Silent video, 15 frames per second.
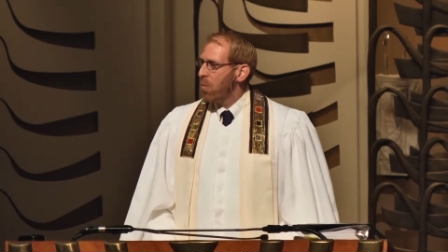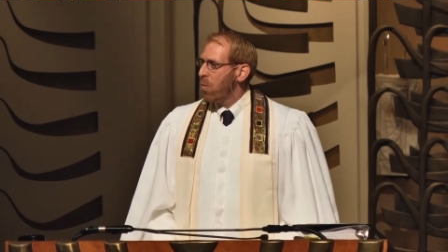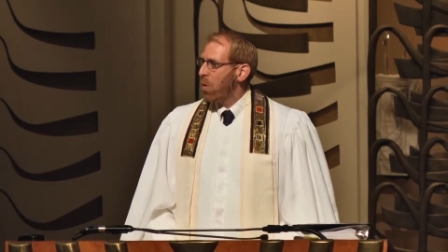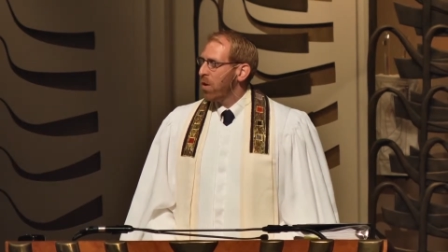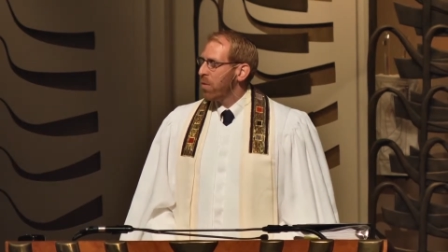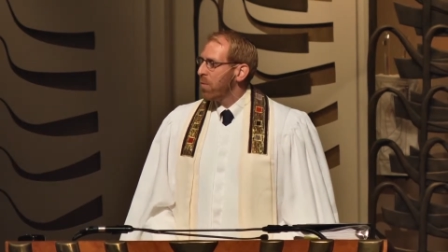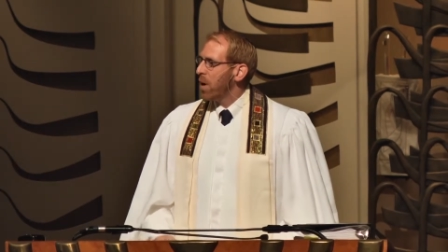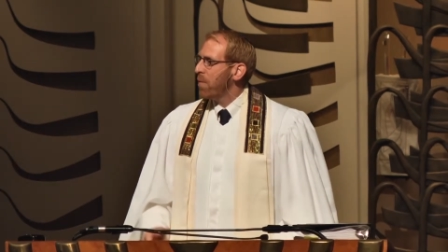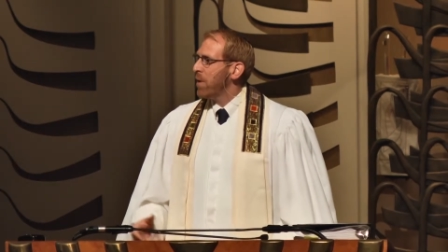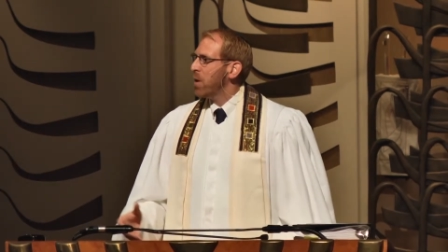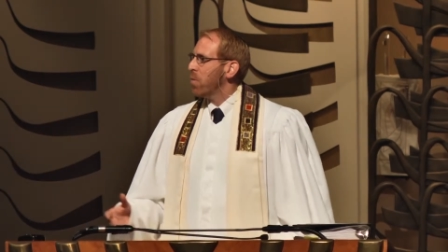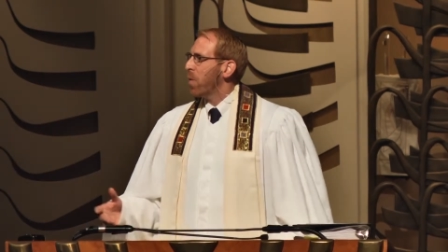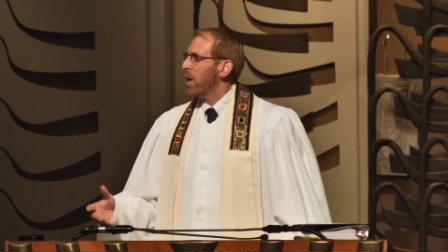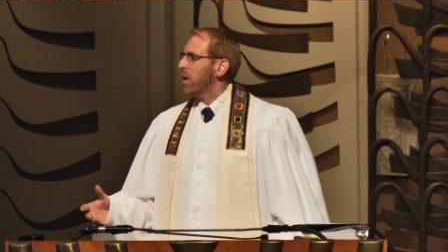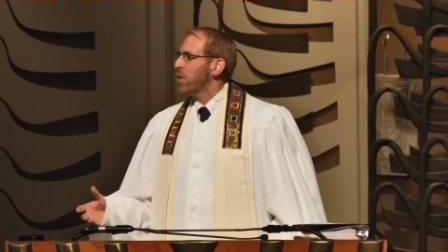While the Rebbe
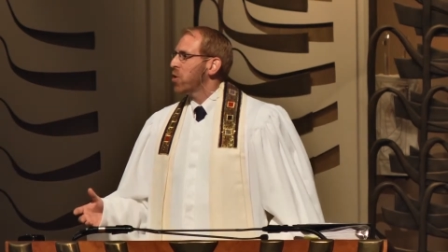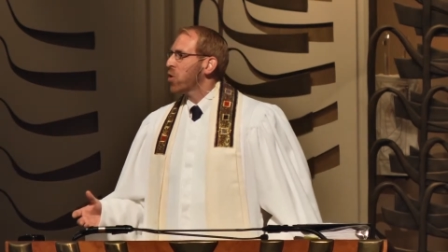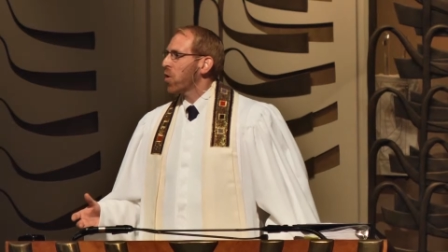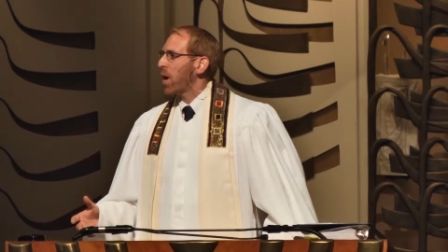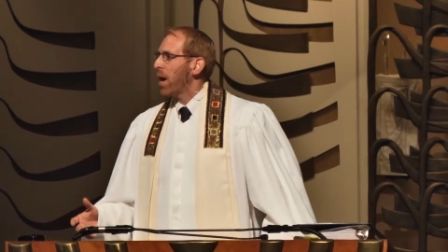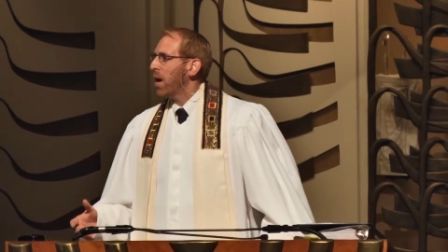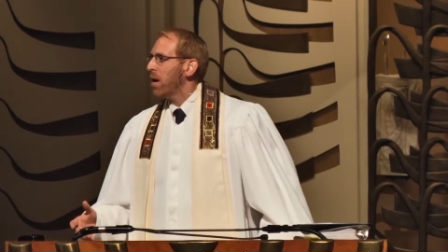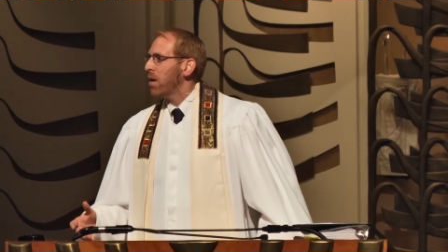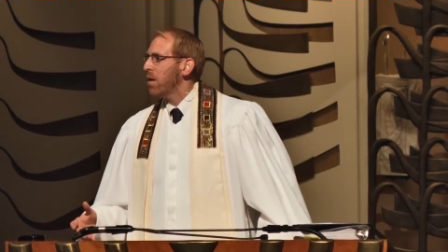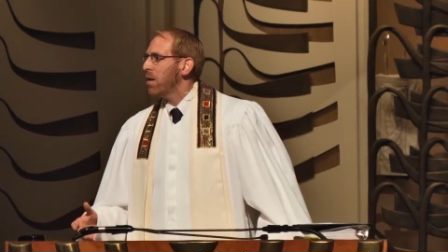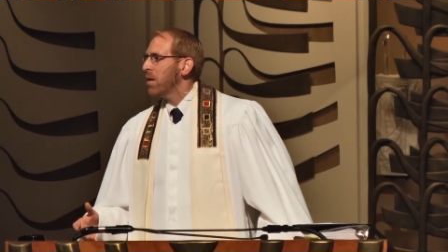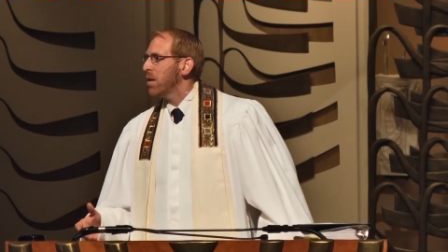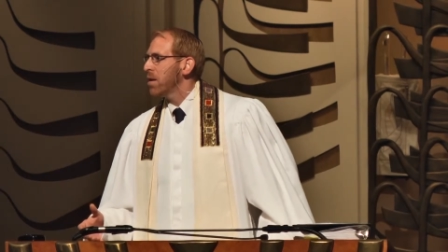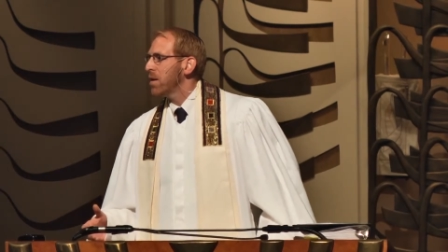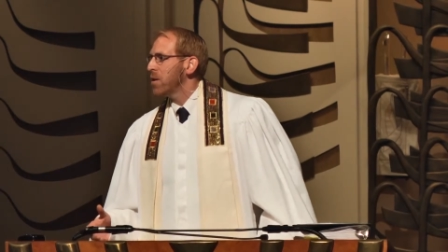awaited trial,
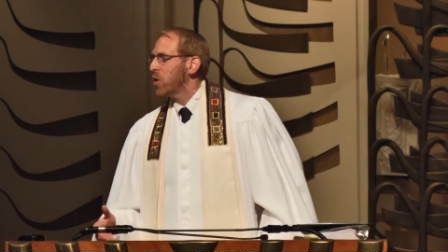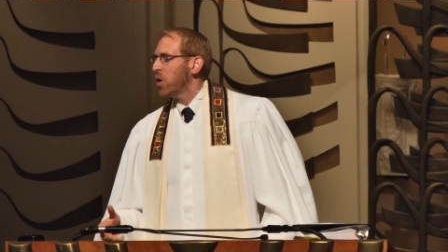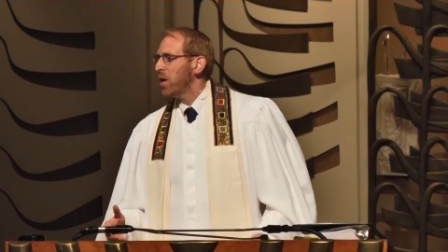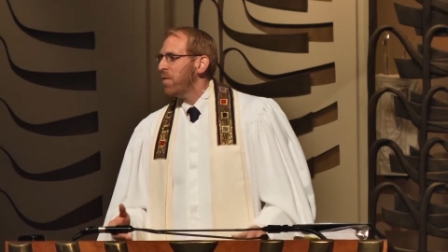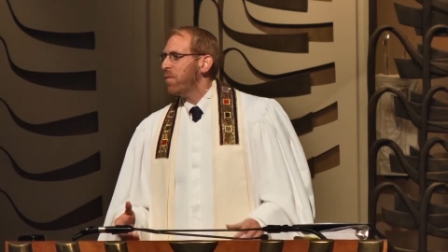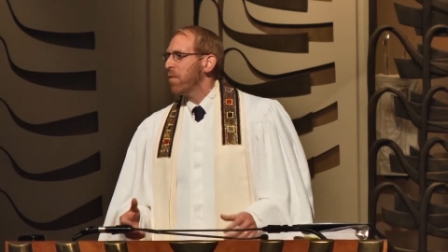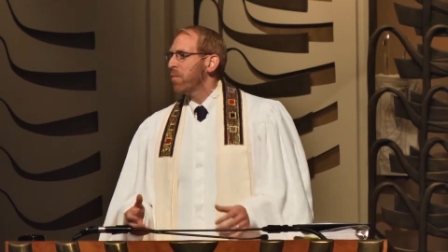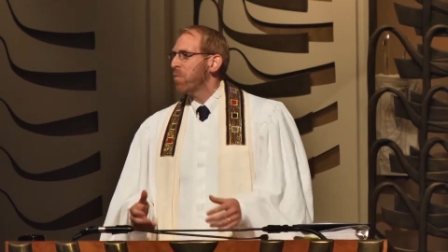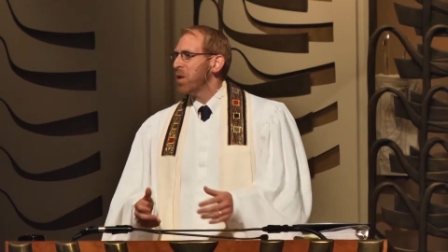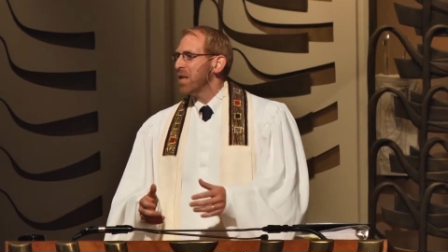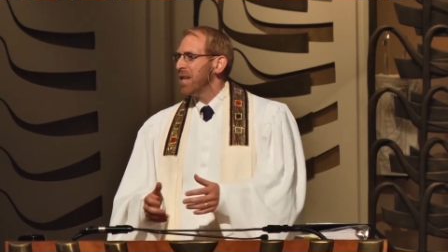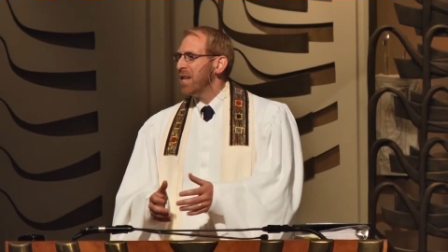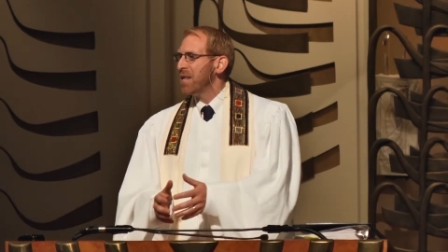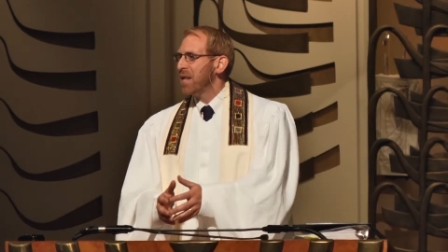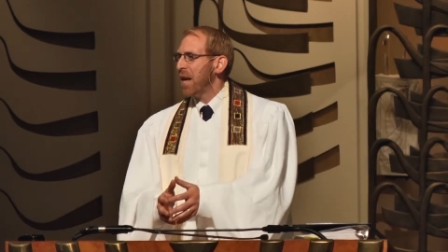the chief of
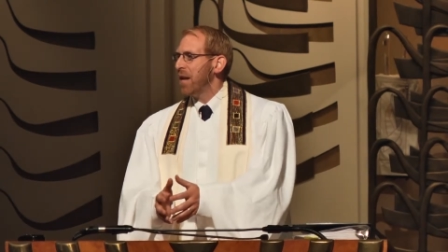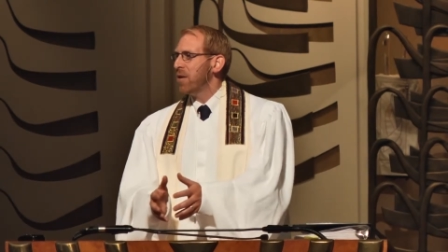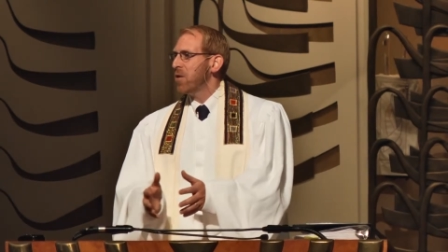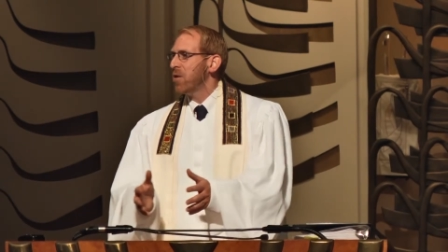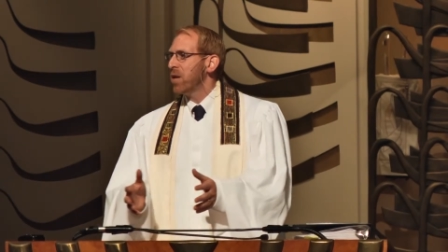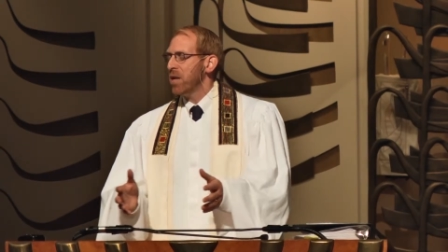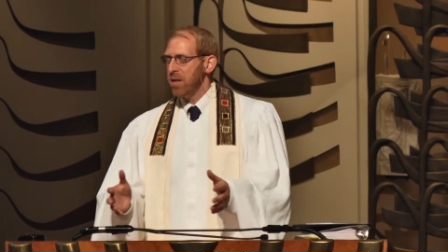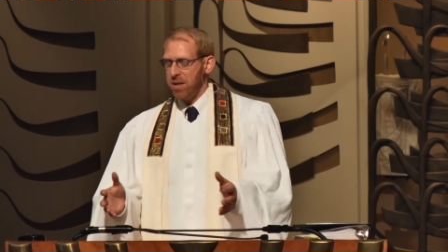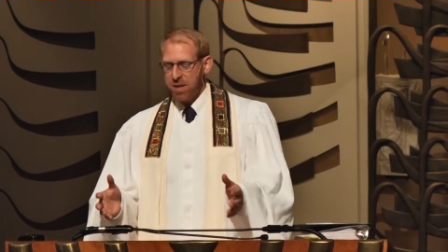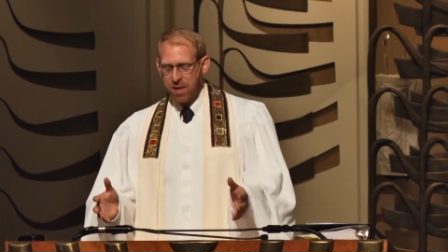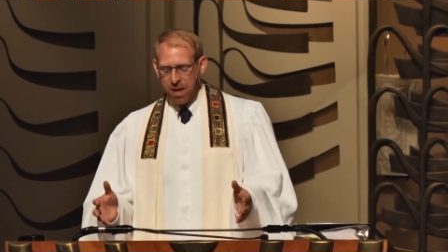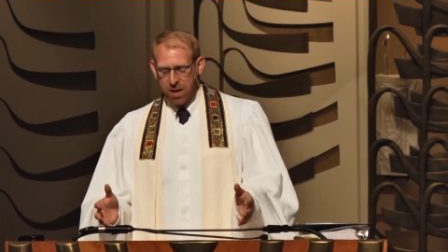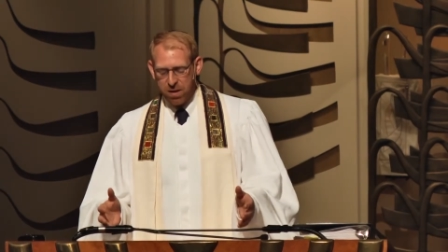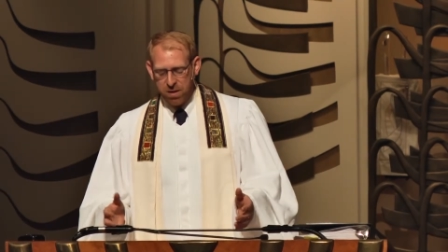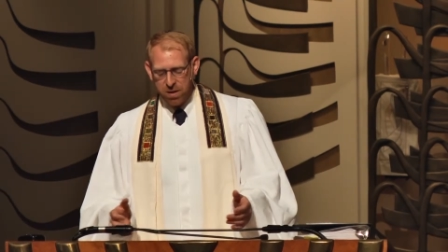police entered his
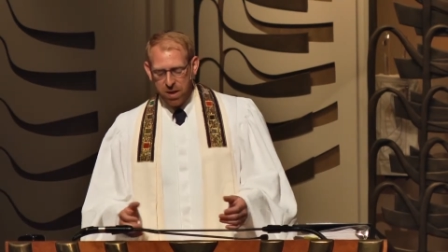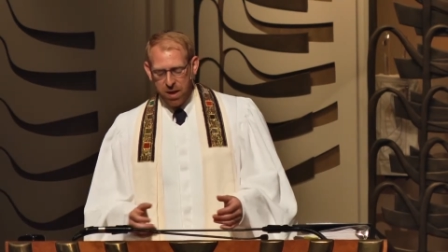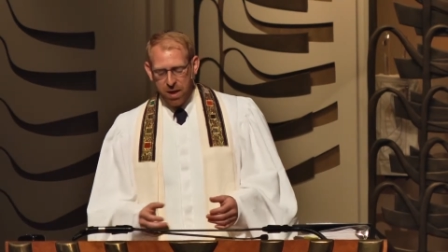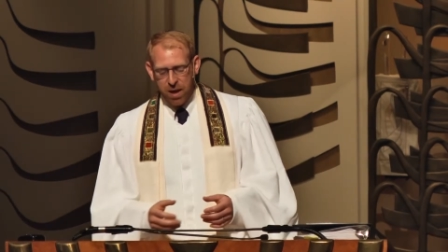cell